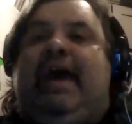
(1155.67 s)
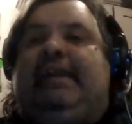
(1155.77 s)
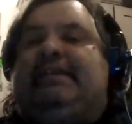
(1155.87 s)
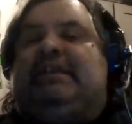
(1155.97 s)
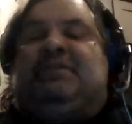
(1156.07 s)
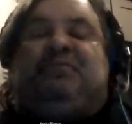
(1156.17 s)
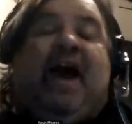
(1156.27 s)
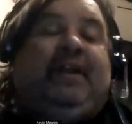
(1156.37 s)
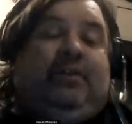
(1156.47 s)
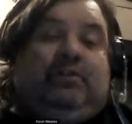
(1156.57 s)
And as his
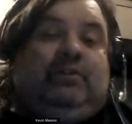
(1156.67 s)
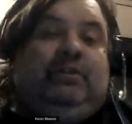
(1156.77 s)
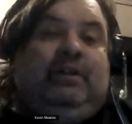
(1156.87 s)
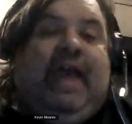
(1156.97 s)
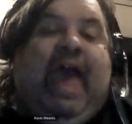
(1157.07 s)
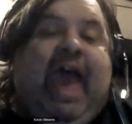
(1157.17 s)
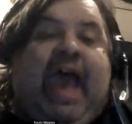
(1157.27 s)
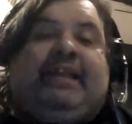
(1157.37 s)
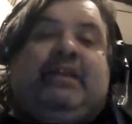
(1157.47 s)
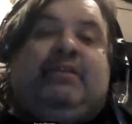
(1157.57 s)
final
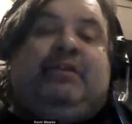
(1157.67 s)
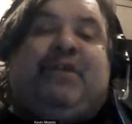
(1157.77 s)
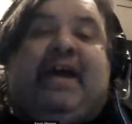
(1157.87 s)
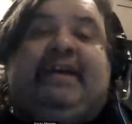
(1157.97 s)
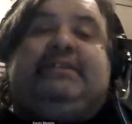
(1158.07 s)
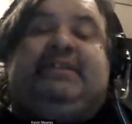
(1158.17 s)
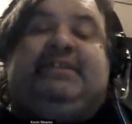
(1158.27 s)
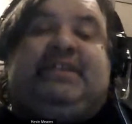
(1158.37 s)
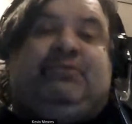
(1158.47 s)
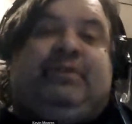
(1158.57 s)
act of defiance,
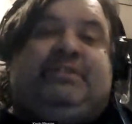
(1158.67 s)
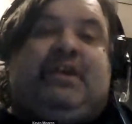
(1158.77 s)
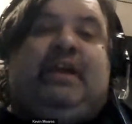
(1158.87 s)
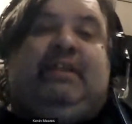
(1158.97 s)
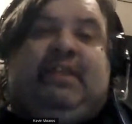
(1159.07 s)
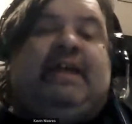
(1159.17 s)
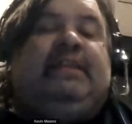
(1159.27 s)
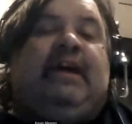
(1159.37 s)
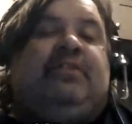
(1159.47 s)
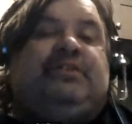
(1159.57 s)
he
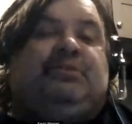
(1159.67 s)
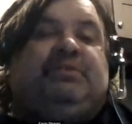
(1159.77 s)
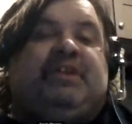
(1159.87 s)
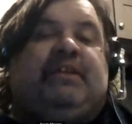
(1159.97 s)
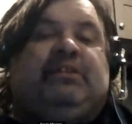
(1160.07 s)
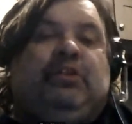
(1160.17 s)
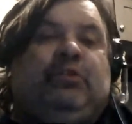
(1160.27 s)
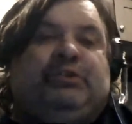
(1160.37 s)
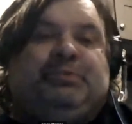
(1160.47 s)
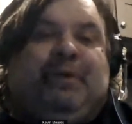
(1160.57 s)
led the others in reciting the
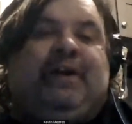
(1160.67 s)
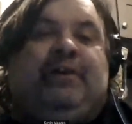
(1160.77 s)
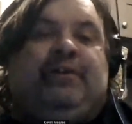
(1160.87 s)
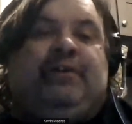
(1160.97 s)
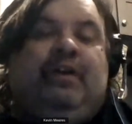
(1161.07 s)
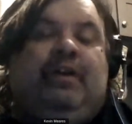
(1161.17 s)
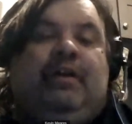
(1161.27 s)
Lord's Prayer,